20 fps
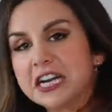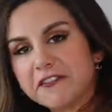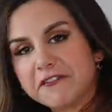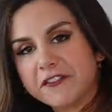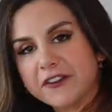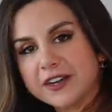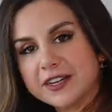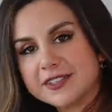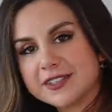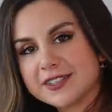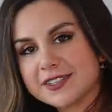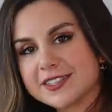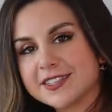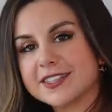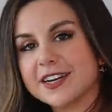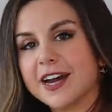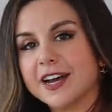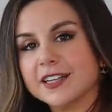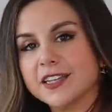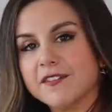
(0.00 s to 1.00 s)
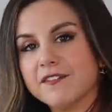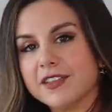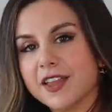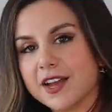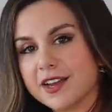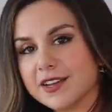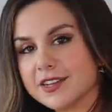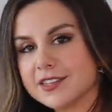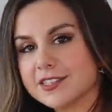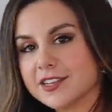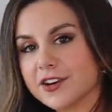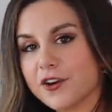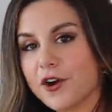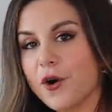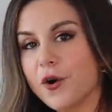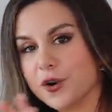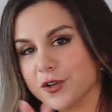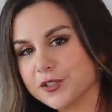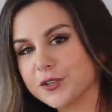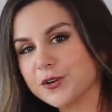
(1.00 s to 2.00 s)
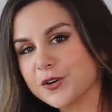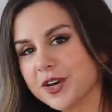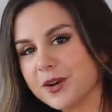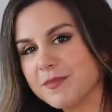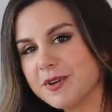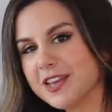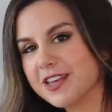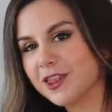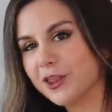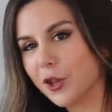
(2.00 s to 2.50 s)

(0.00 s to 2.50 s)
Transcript: different style of leggings that are also gonna be